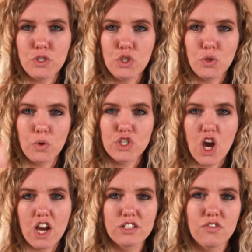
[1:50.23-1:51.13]
to your
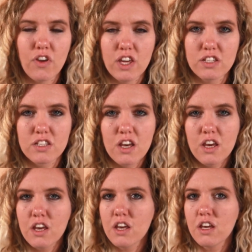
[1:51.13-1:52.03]
dog's face,
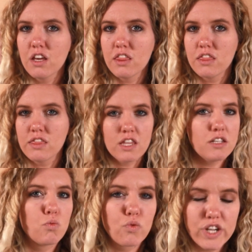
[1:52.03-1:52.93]

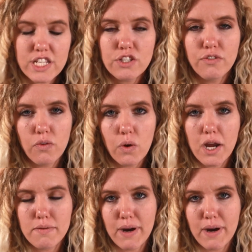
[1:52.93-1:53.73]
the risk for a